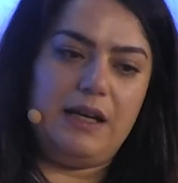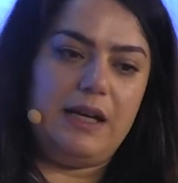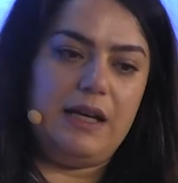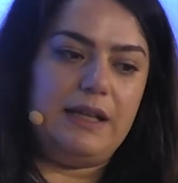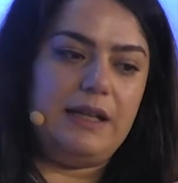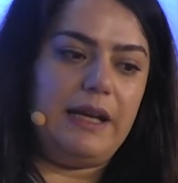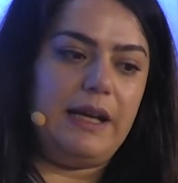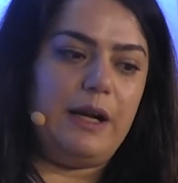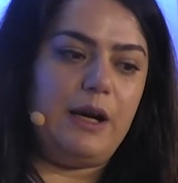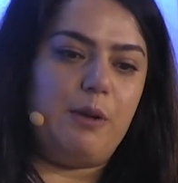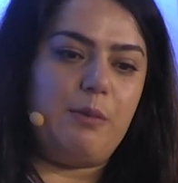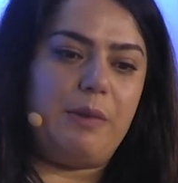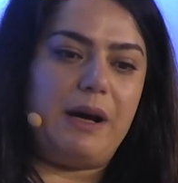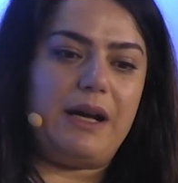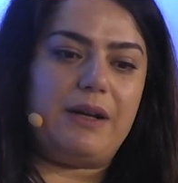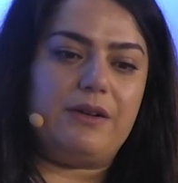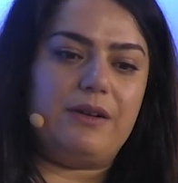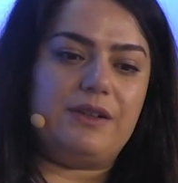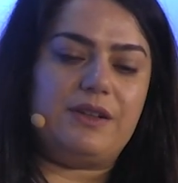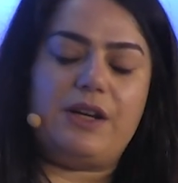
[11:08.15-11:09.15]
they come
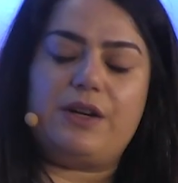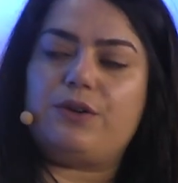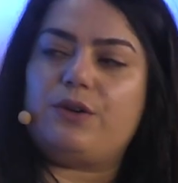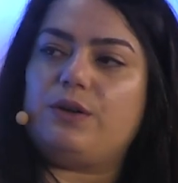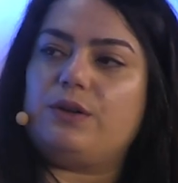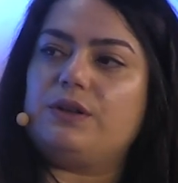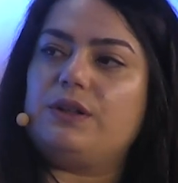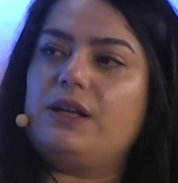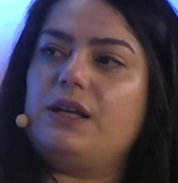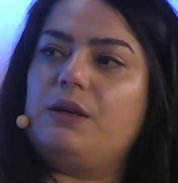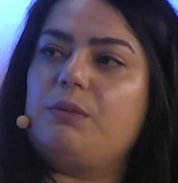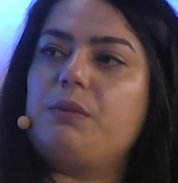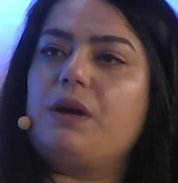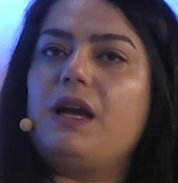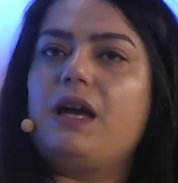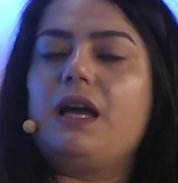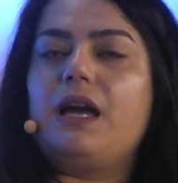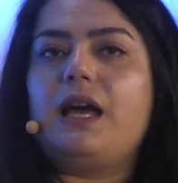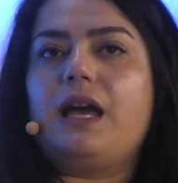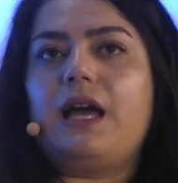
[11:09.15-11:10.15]
back to a central team.
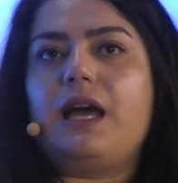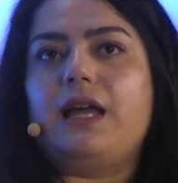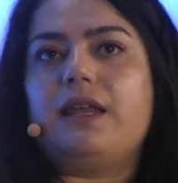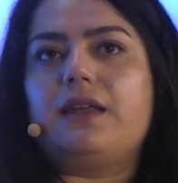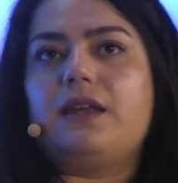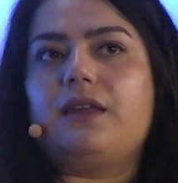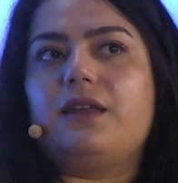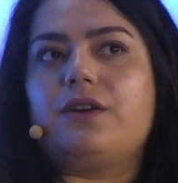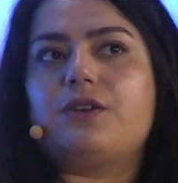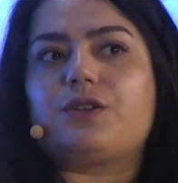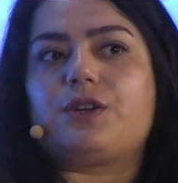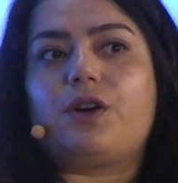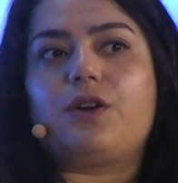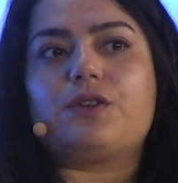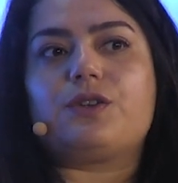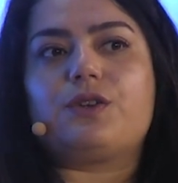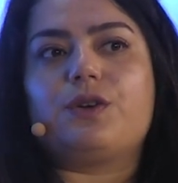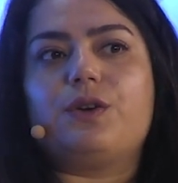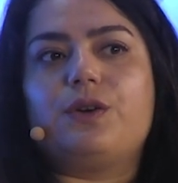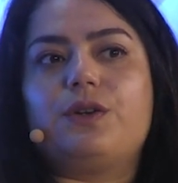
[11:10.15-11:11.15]
And then there's
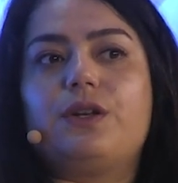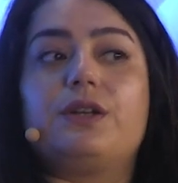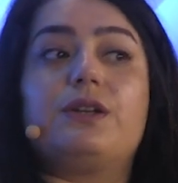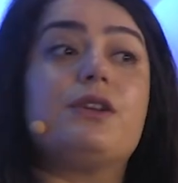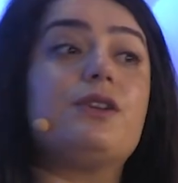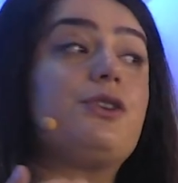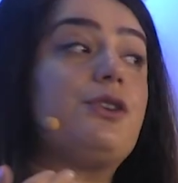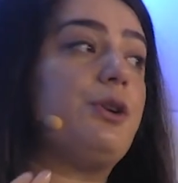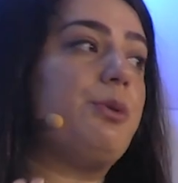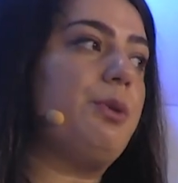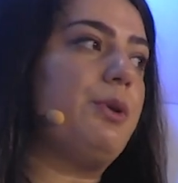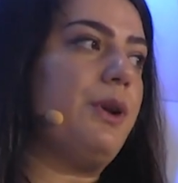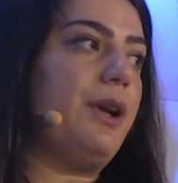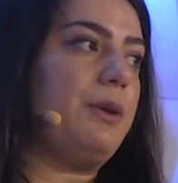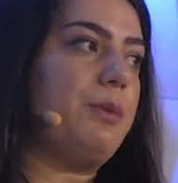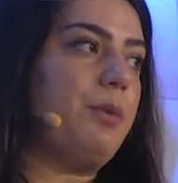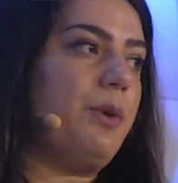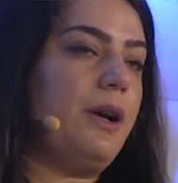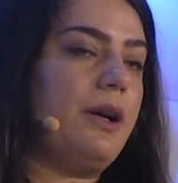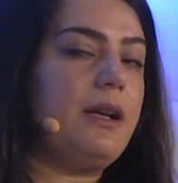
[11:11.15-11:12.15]
also the
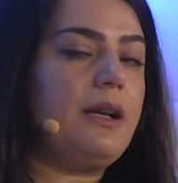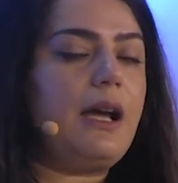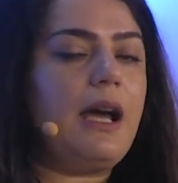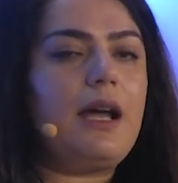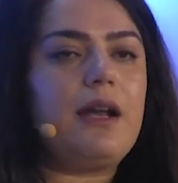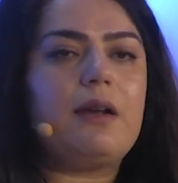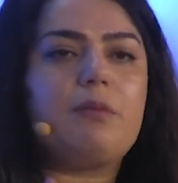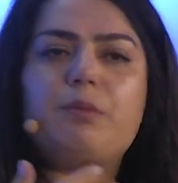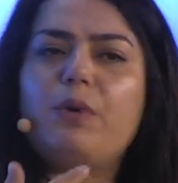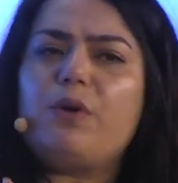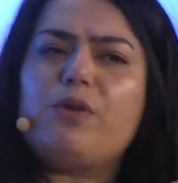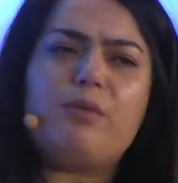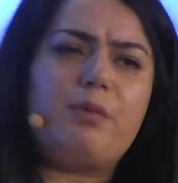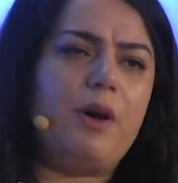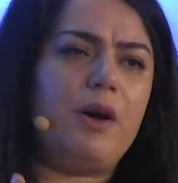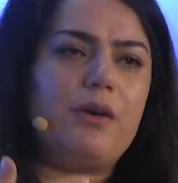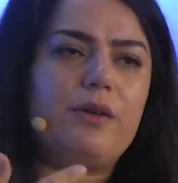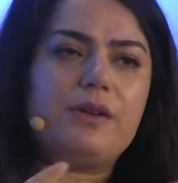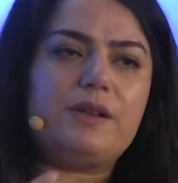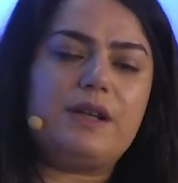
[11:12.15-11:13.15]
distributed one. And both
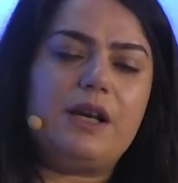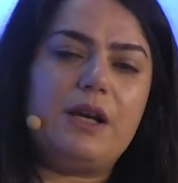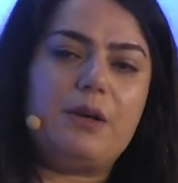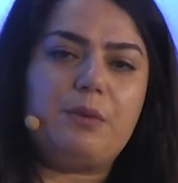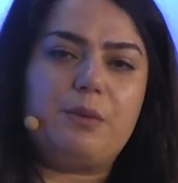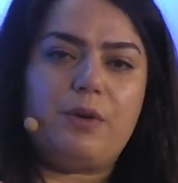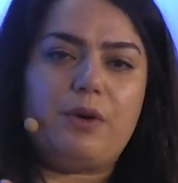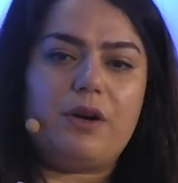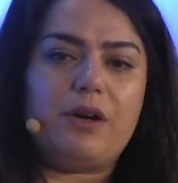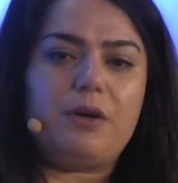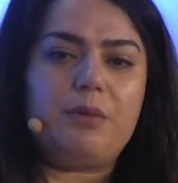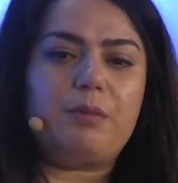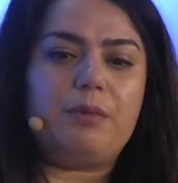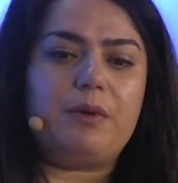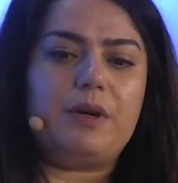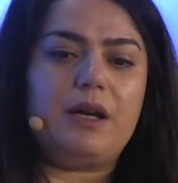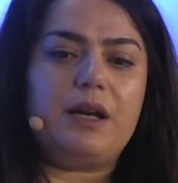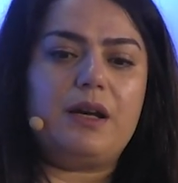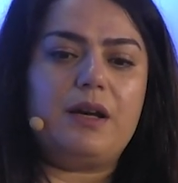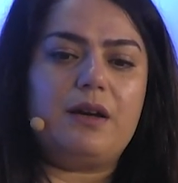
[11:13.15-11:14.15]
models can work.
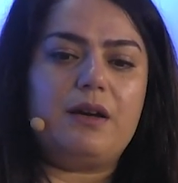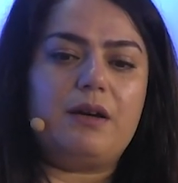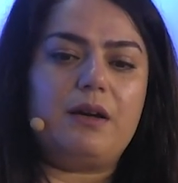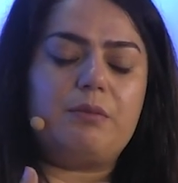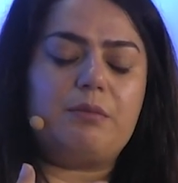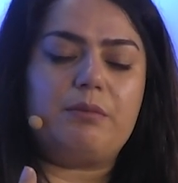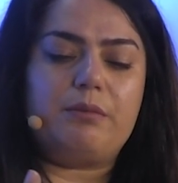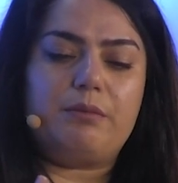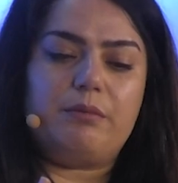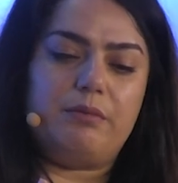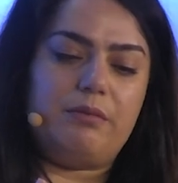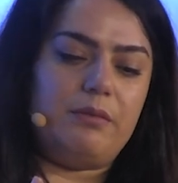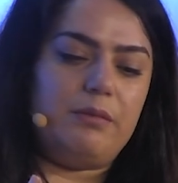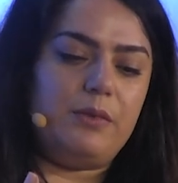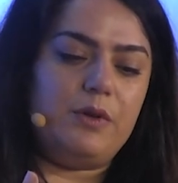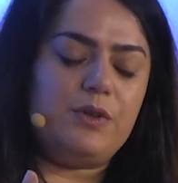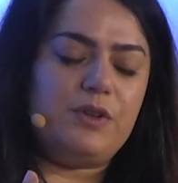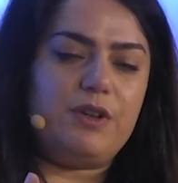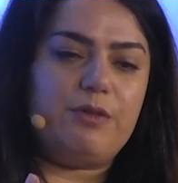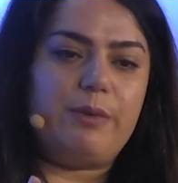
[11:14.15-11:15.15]

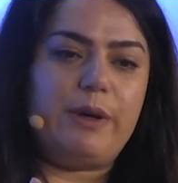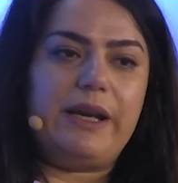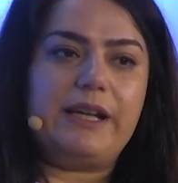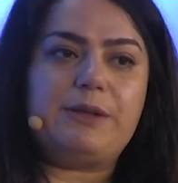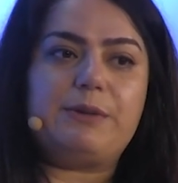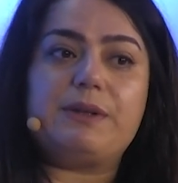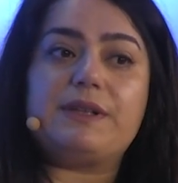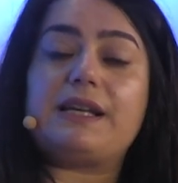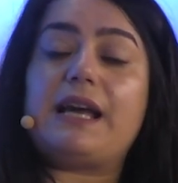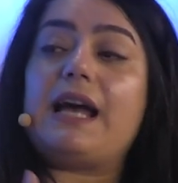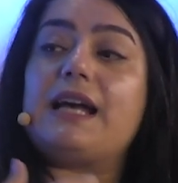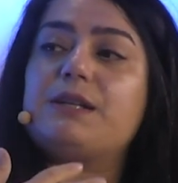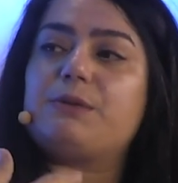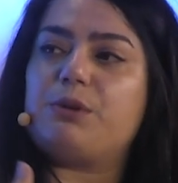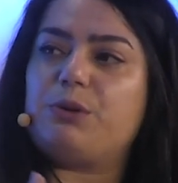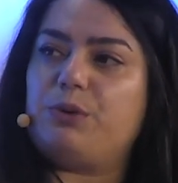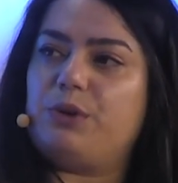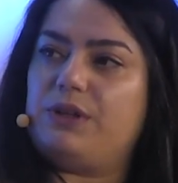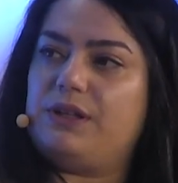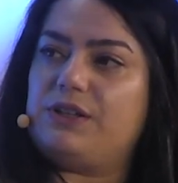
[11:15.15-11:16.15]
Most of my experience has
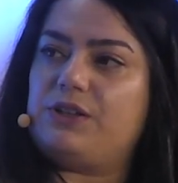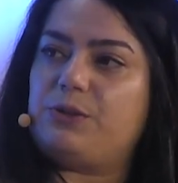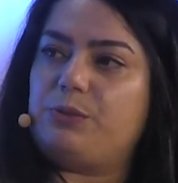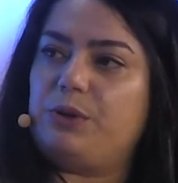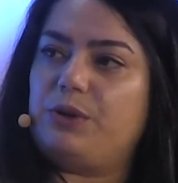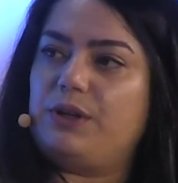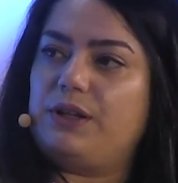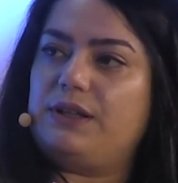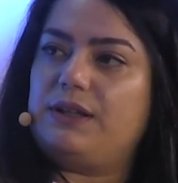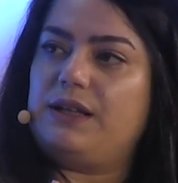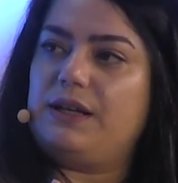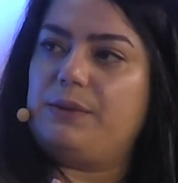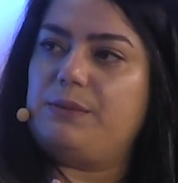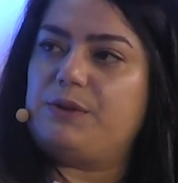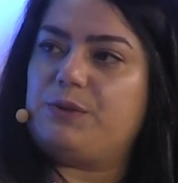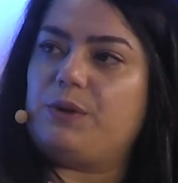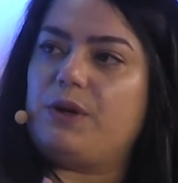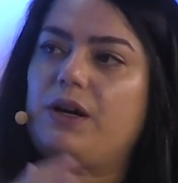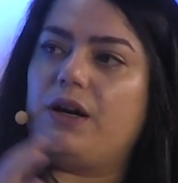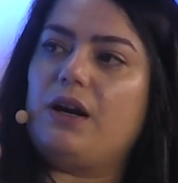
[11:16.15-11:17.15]
been with distributed
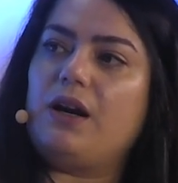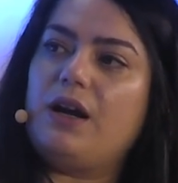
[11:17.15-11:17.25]
teams where